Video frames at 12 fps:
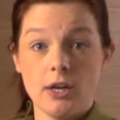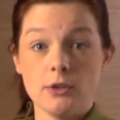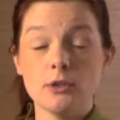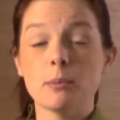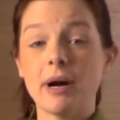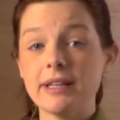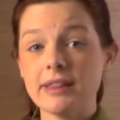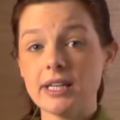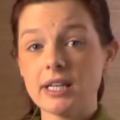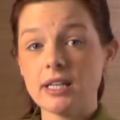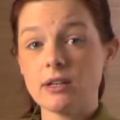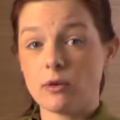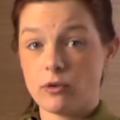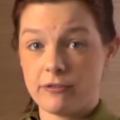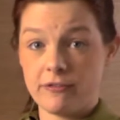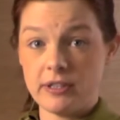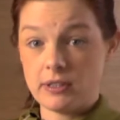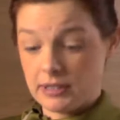You might think or
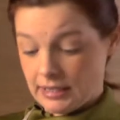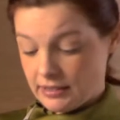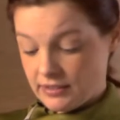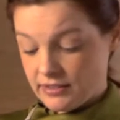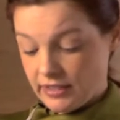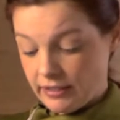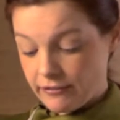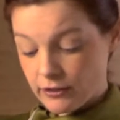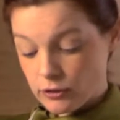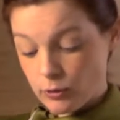feel that it's safer